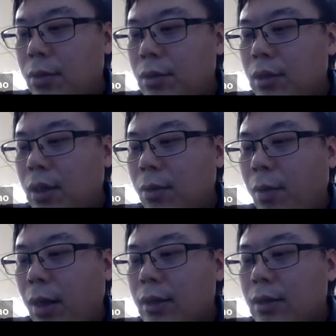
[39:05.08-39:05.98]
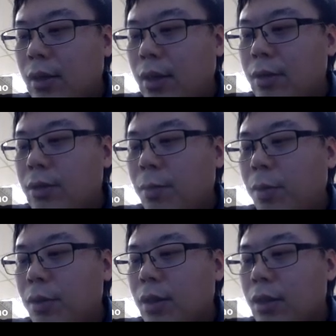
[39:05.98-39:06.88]
2z, one is a natural
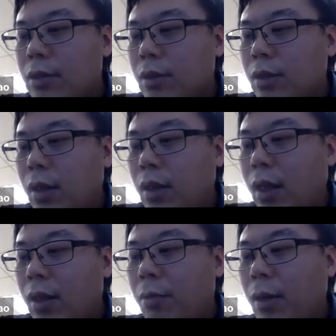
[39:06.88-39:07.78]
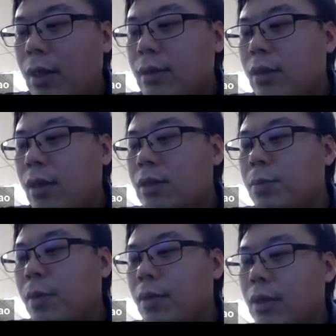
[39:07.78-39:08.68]
projection, the other one is
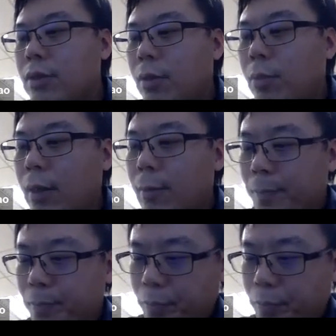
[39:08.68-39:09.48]
exponential map.